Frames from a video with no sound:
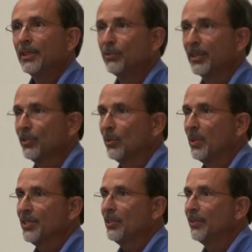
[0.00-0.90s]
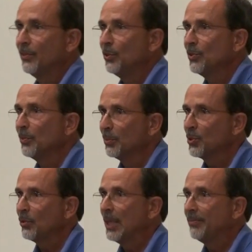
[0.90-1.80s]
address the question of the use of
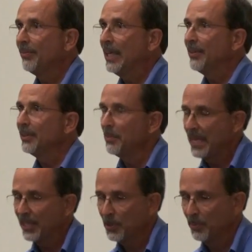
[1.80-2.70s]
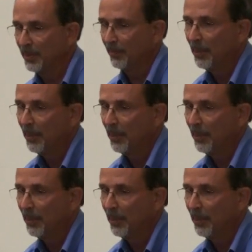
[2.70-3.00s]
prescribed fire in the management of